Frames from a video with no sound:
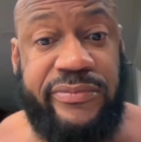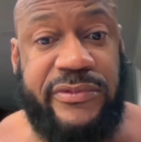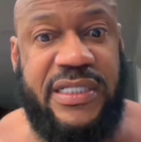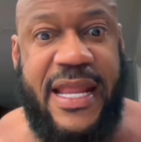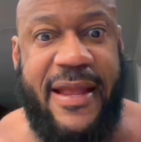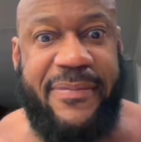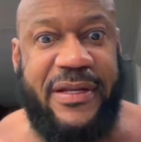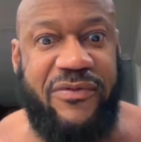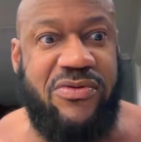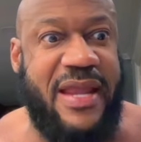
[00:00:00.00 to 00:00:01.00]
Yeah, but
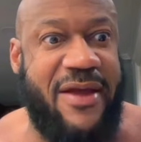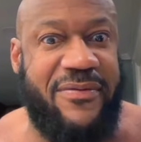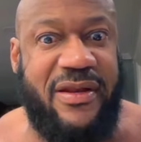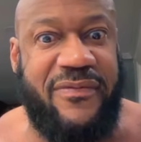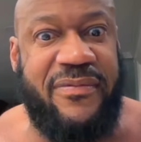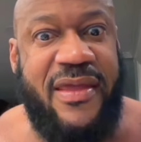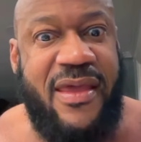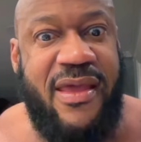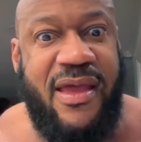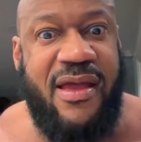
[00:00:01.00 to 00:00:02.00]
if you got rid of them.
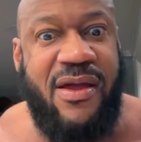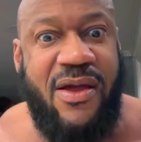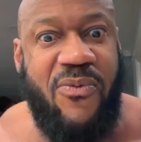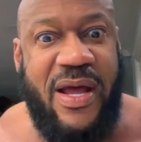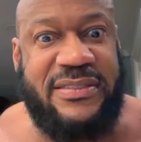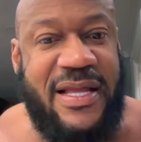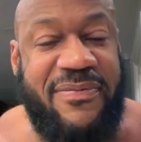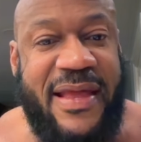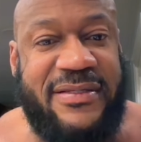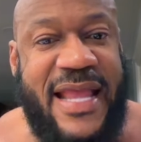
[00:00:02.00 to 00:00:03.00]
uh, what
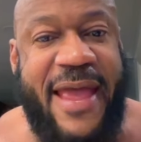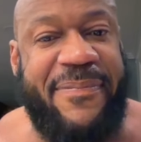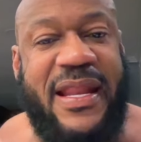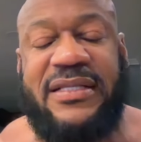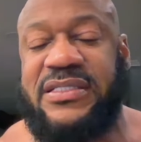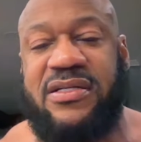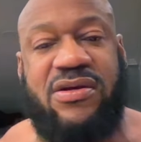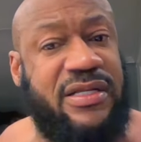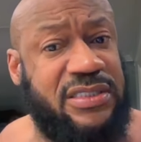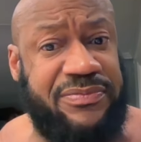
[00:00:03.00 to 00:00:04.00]
something has to happen. I said, no,
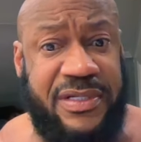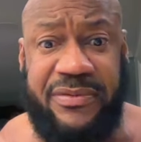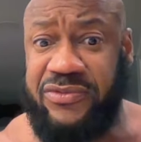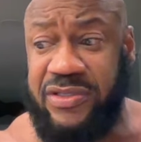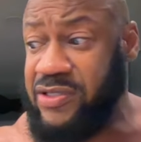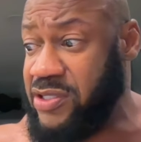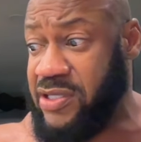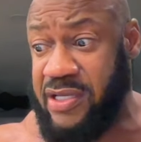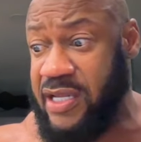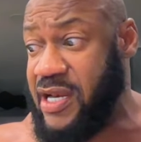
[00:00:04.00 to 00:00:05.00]
that just means between
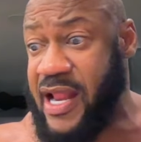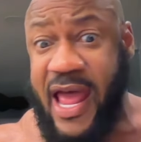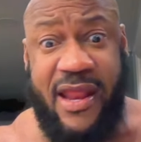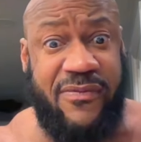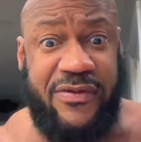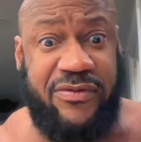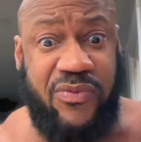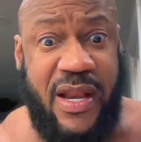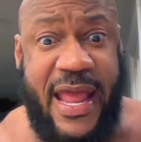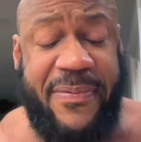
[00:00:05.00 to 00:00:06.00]
he and I. This is
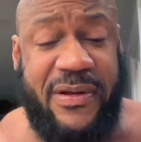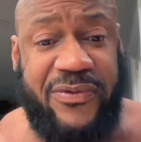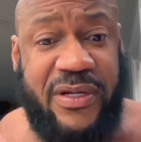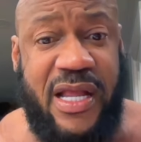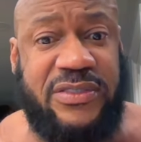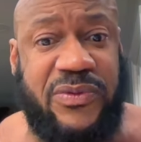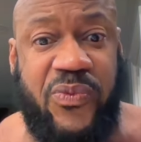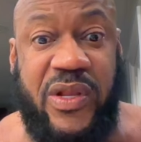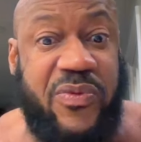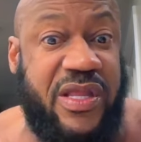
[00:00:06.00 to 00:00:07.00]
what happened between us.
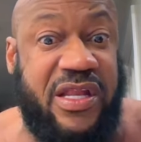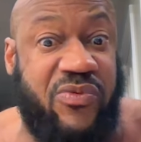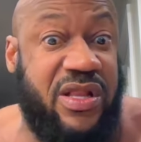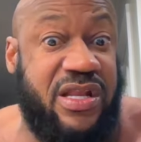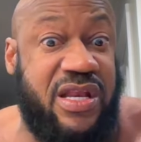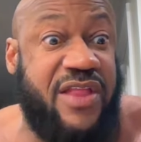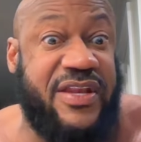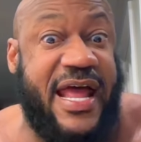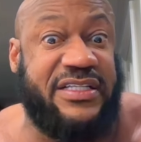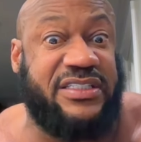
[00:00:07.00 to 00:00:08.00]
And willy, willy, willy,
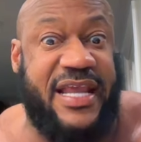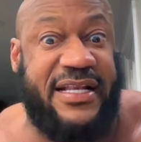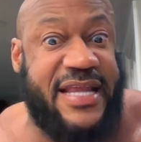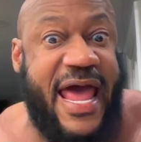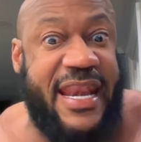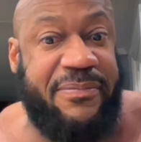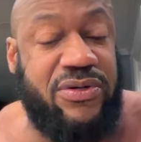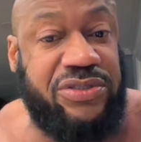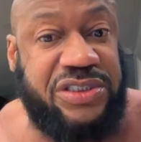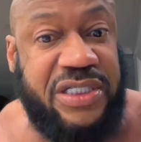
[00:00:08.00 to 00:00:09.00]
nothing. I just get tired of
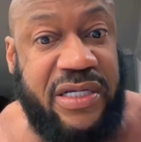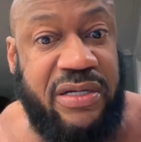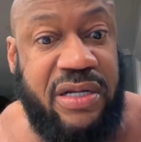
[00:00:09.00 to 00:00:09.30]
bullshit.